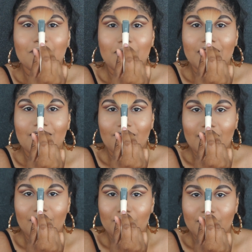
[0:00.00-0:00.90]
big
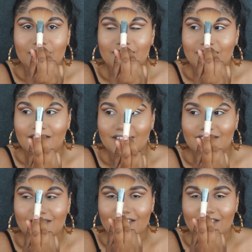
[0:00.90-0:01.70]
fan brush is